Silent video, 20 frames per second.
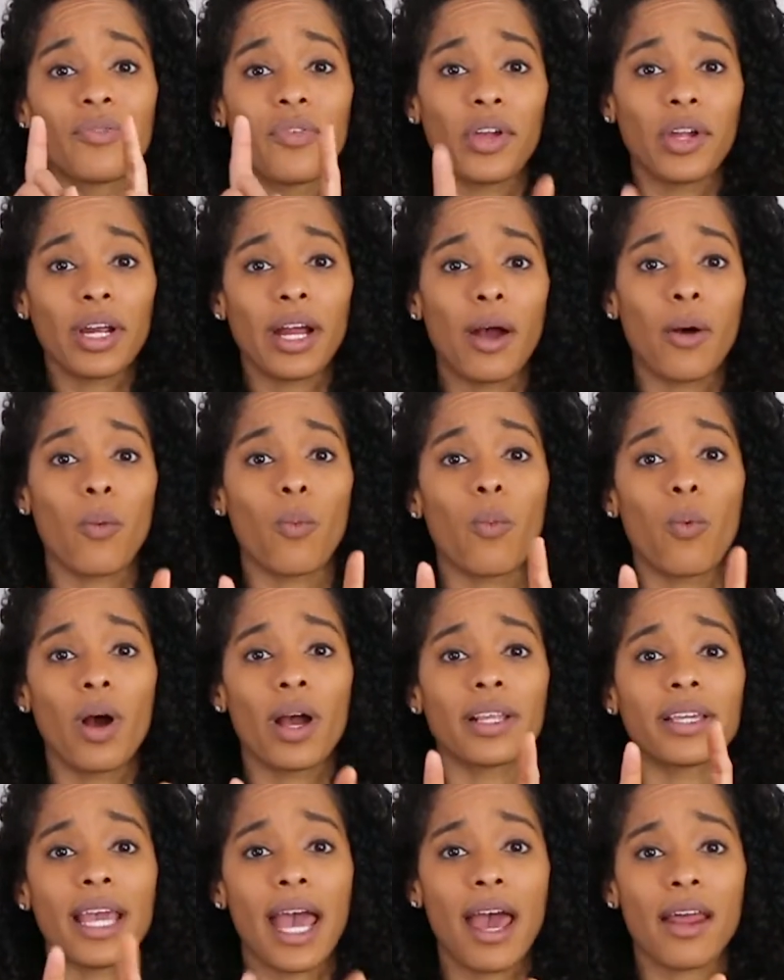figure out
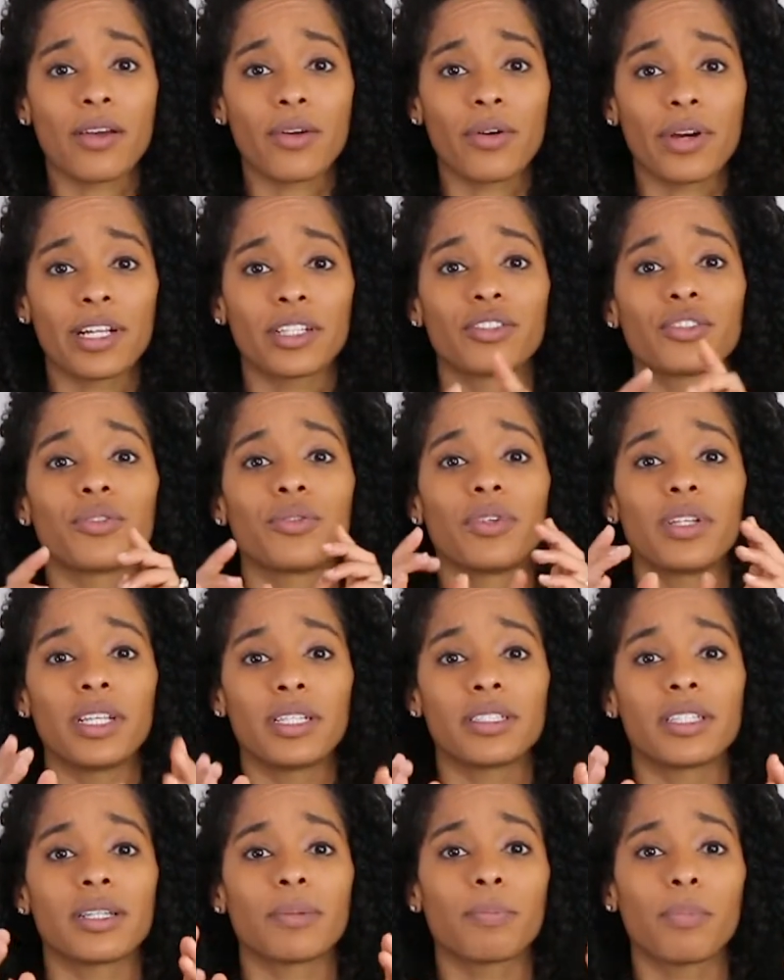what categories you
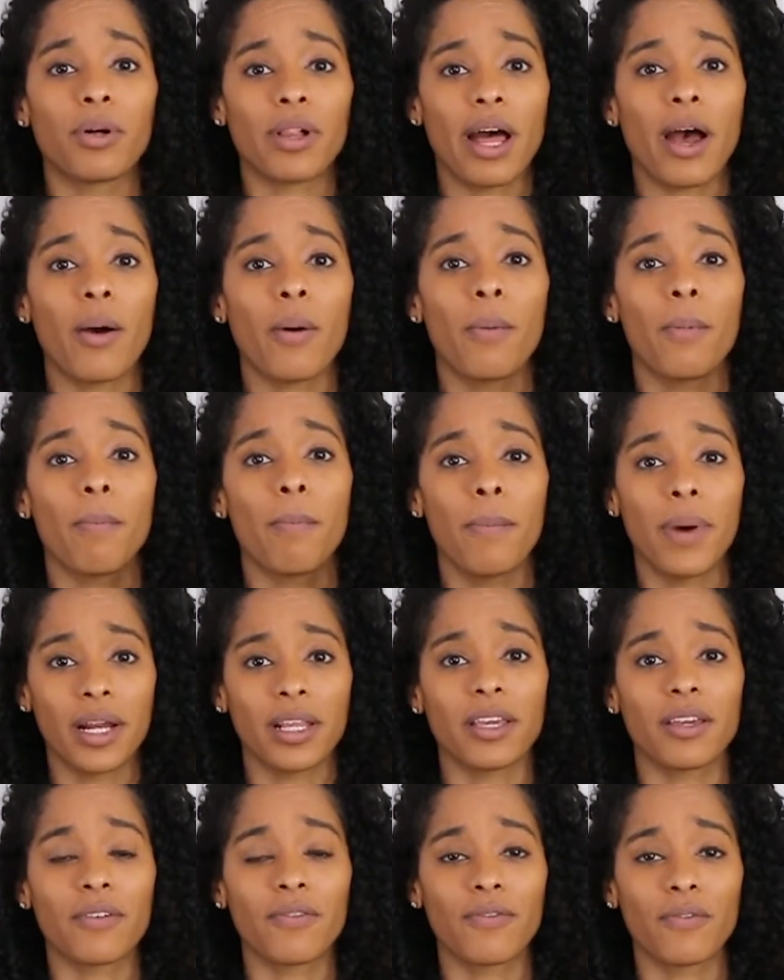need to pull out
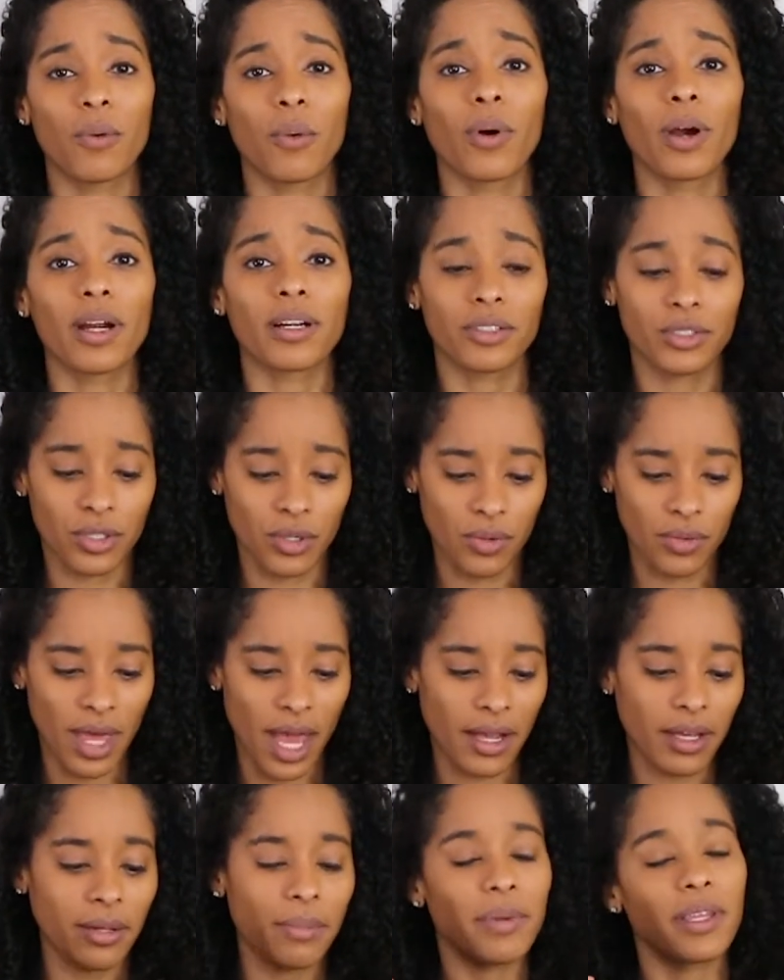money for. So
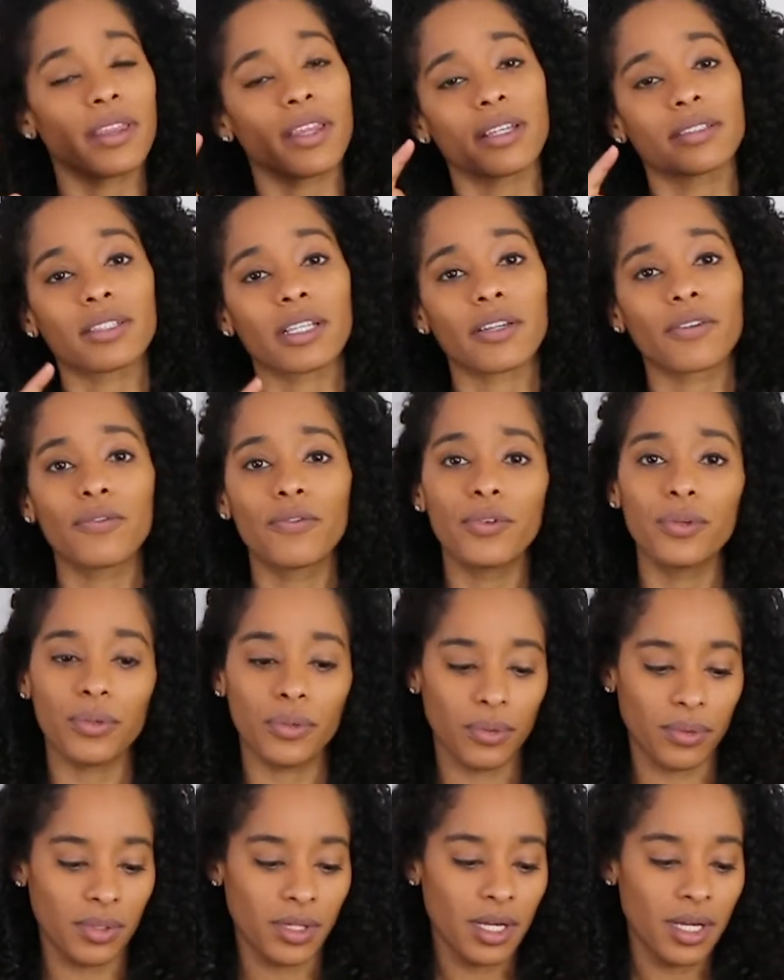that could be things like
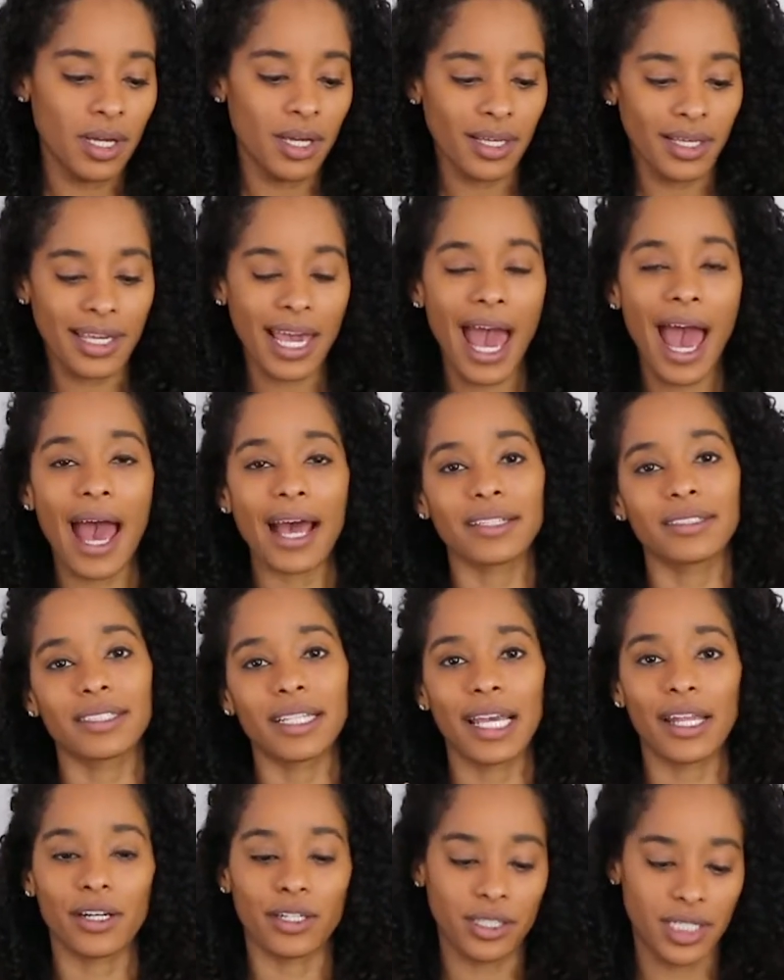food,
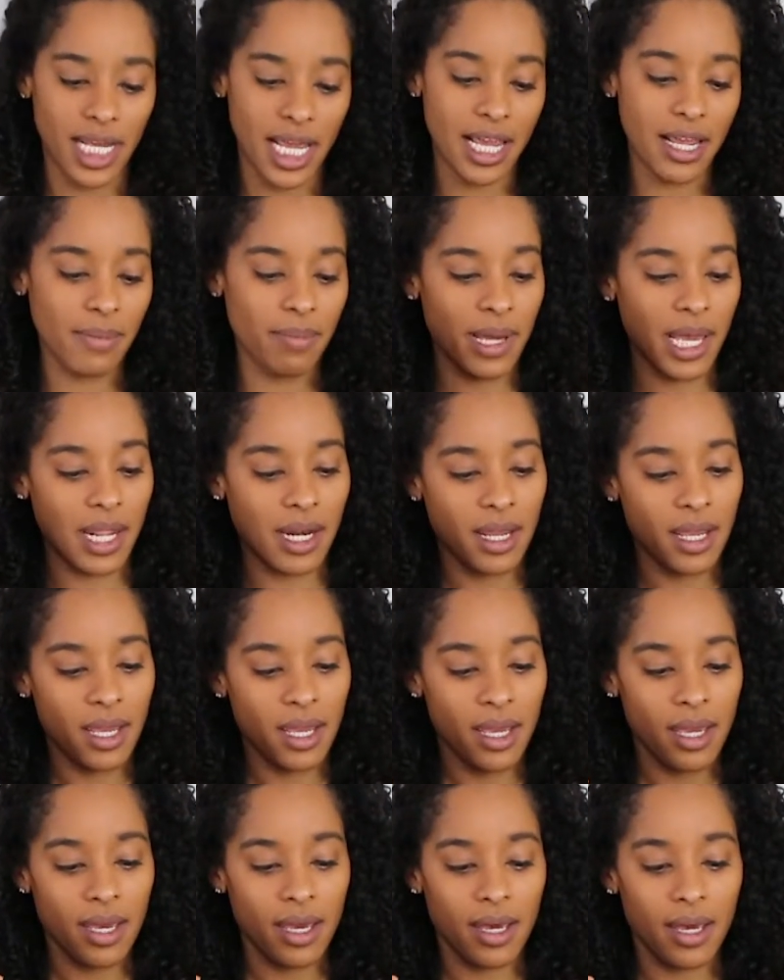gas, entertainment,
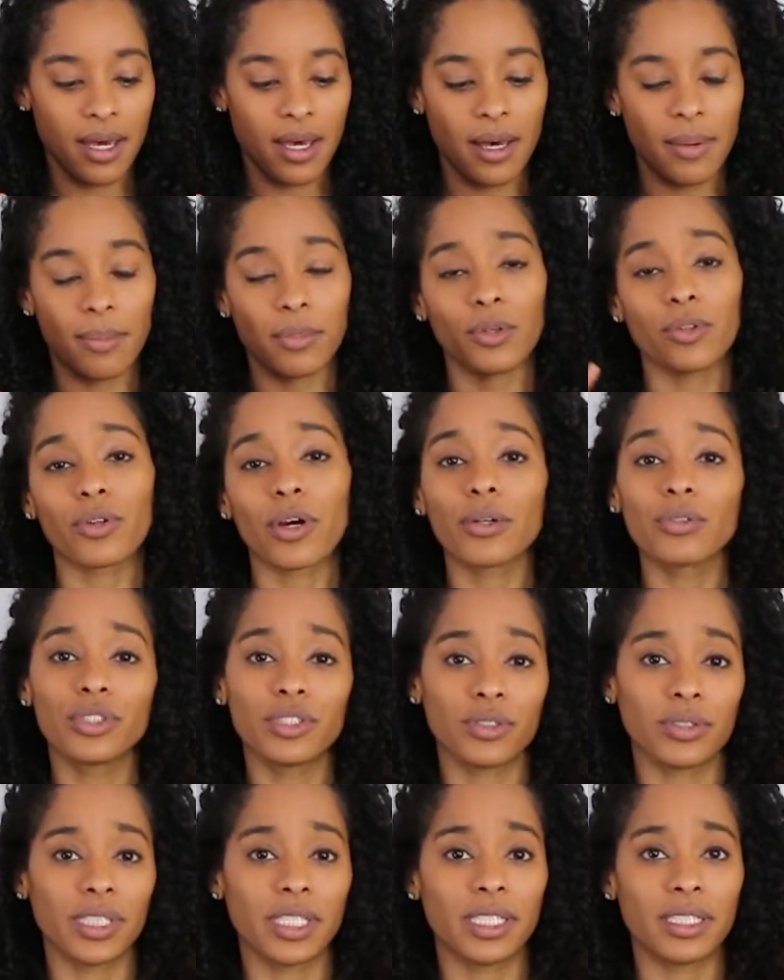
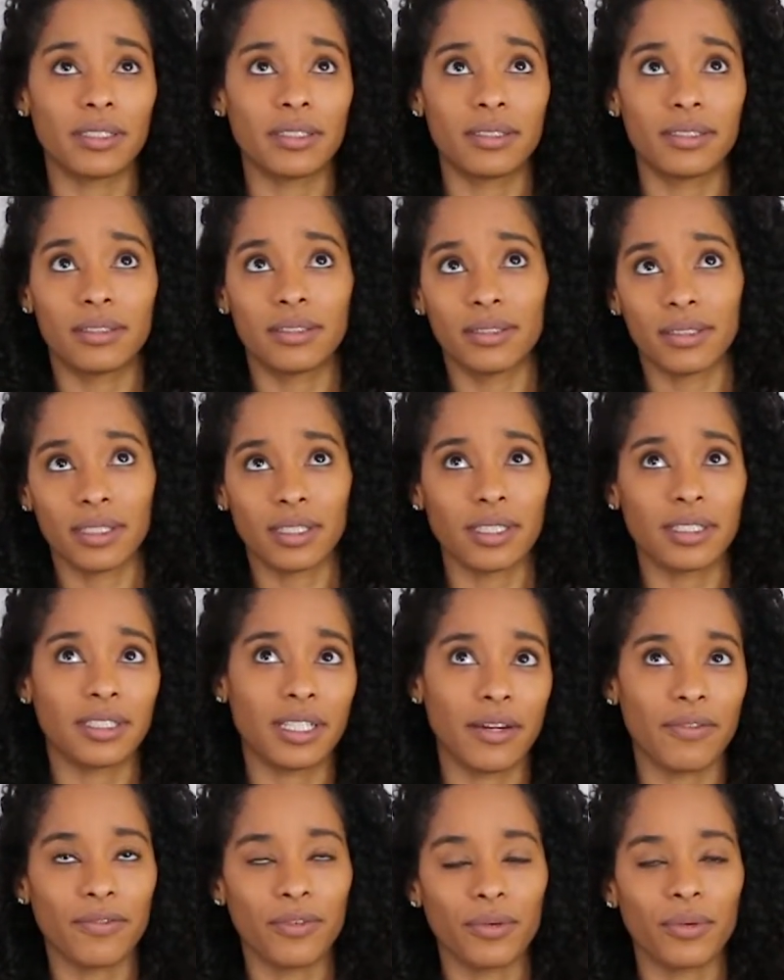groceries. I already
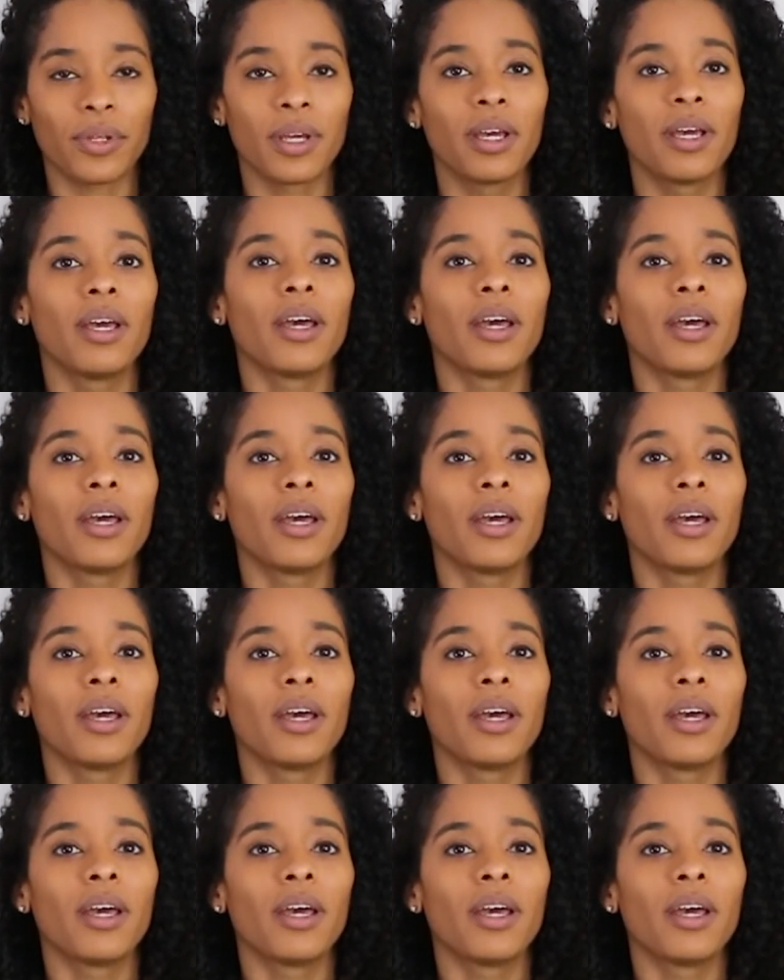said food.